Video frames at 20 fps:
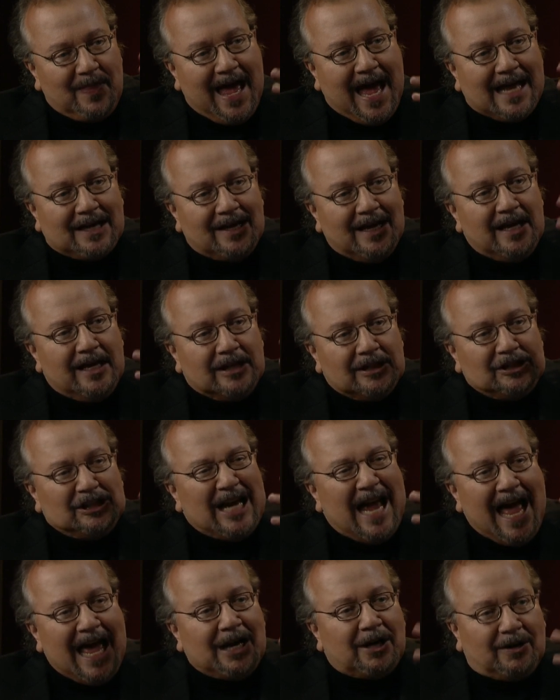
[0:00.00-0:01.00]
that
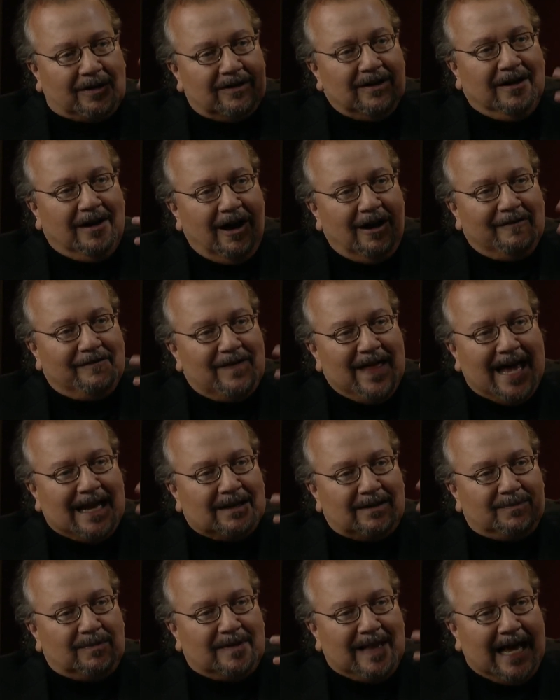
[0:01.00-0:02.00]
chatter of
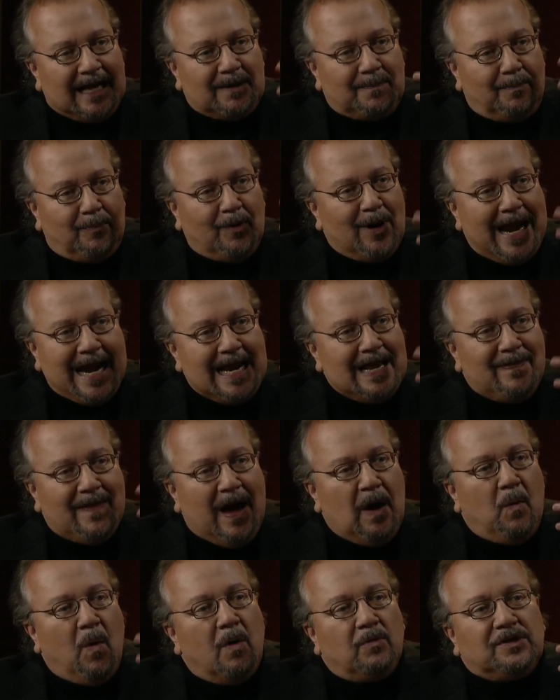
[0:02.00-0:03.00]
that brain
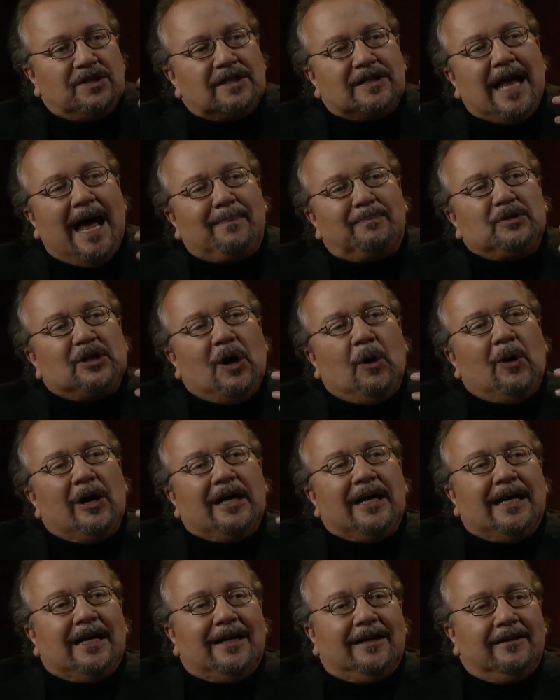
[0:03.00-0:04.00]
that won't stop
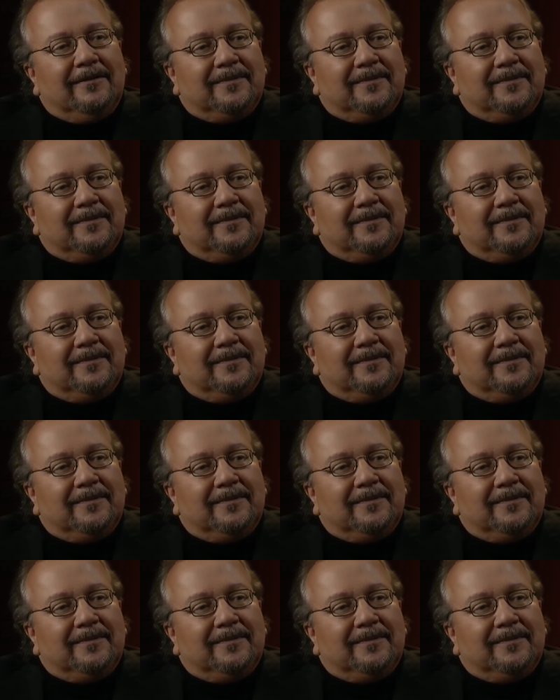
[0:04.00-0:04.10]
talking.